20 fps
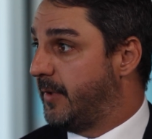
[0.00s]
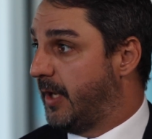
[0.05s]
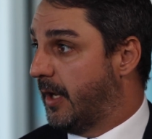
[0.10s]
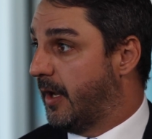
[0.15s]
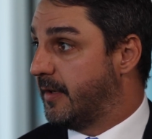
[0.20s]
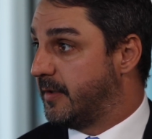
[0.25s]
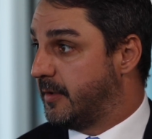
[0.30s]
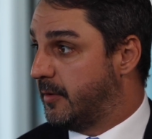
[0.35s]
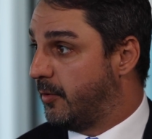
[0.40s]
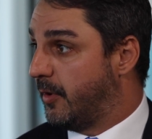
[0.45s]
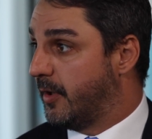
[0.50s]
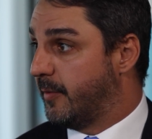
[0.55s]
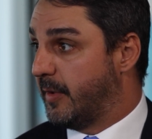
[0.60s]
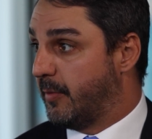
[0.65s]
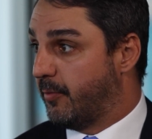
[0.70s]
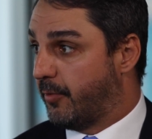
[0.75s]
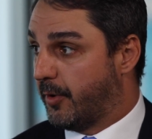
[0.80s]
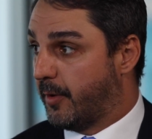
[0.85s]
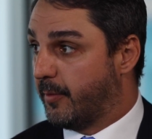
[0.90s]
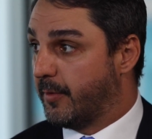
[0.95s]
are still going to be
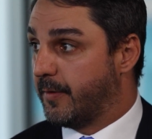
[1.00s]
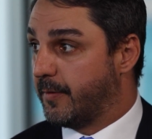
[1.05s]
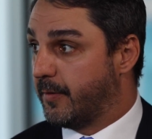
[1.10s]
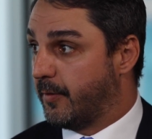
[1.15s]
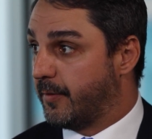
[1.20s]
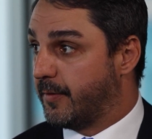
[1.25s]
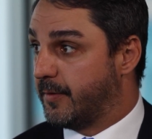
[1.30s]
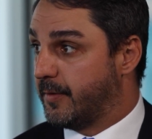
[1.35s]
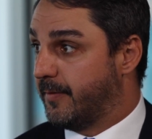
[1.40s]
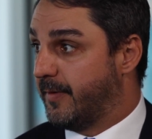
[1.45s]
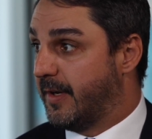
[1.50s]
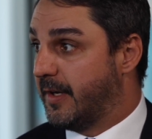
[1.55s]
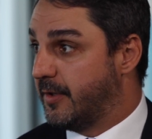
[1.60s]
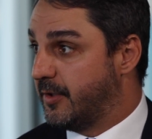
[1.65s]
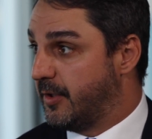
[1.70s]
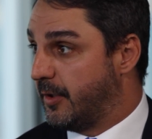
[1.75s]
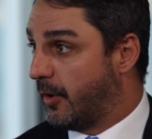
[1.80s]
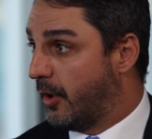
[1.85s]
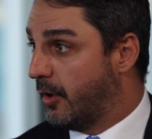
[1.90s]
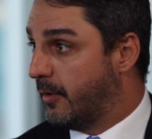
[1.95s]
predominant sources of
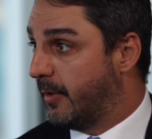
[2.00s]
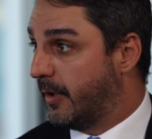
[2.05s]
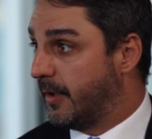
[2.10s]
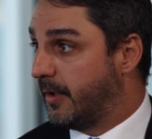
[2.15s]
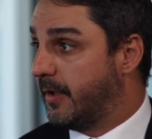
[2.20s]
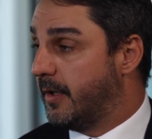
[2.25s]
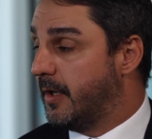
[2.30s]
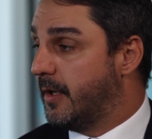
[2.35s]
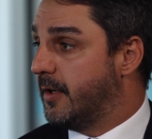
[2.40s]
energy globally.